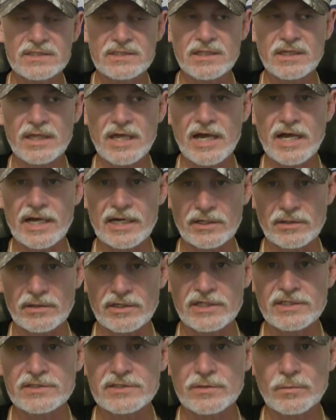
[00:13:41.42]
the liar.
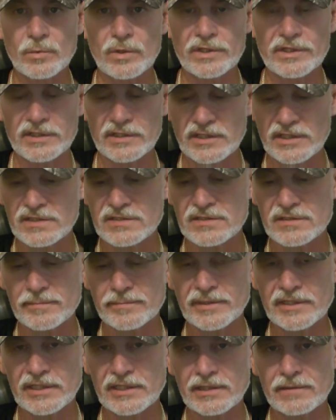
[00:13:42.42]
He's the one that needs to
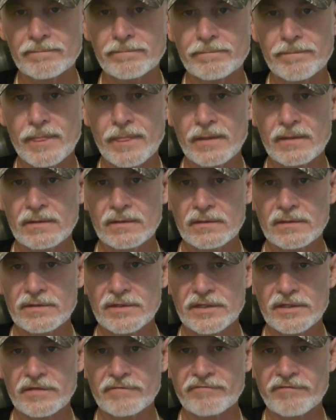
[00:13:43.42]
be
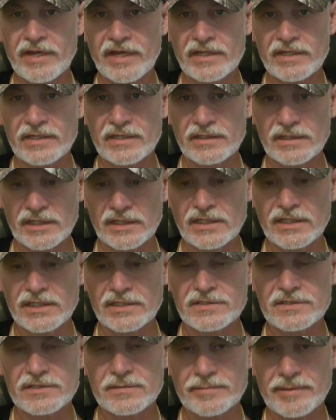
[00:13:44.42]
the defendant. He
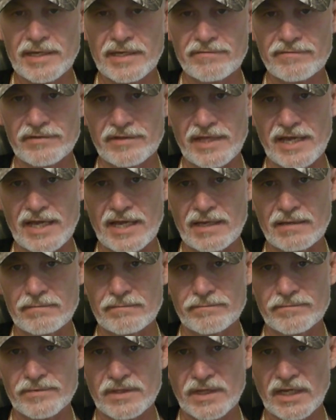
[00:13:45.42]
needs to pay for that.
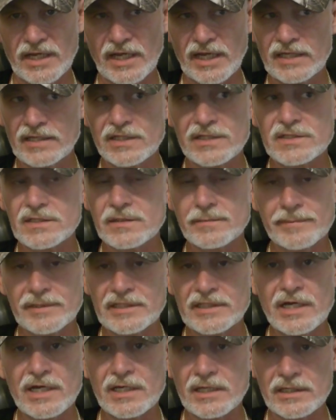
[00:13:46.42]
And this can be
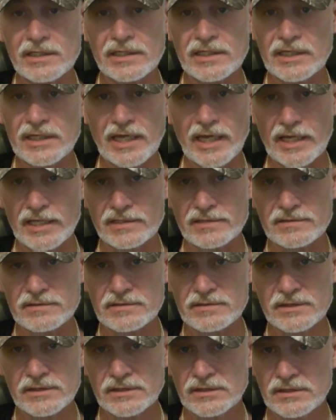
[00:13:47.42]
done in any case.
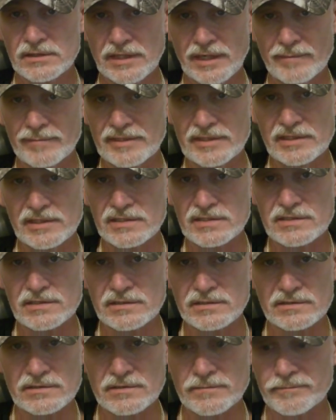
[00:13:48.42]
I mean,
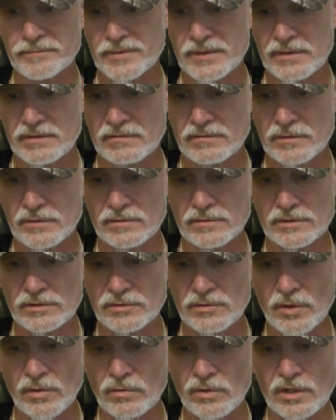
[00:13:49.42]
you
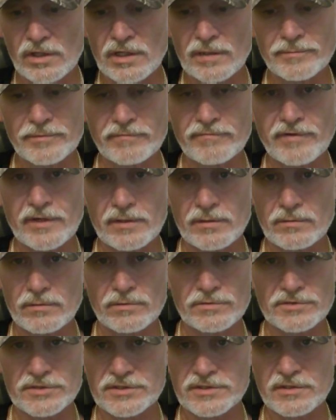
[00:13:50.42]
go look up the Federal
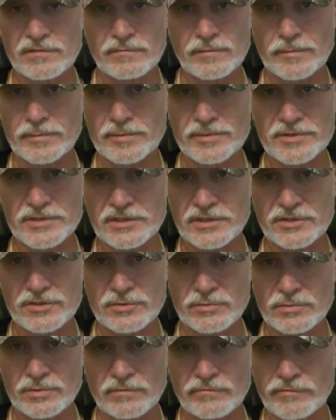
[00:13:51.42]
Rules of Civil Procedure,
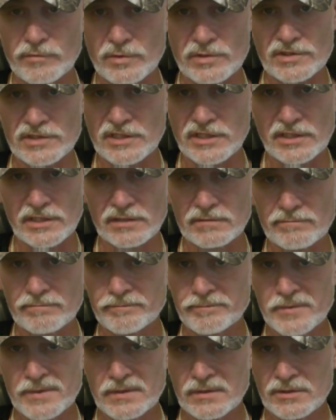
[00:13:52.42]
Rule 14,
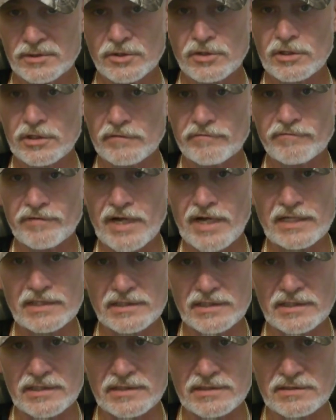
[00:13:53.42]
you're going to find
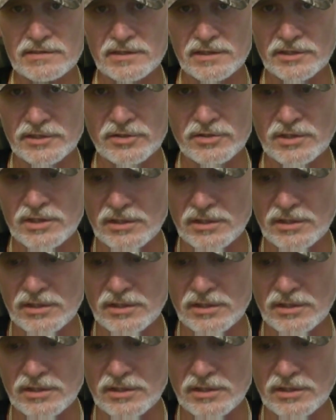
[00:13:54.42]
this, and you're going to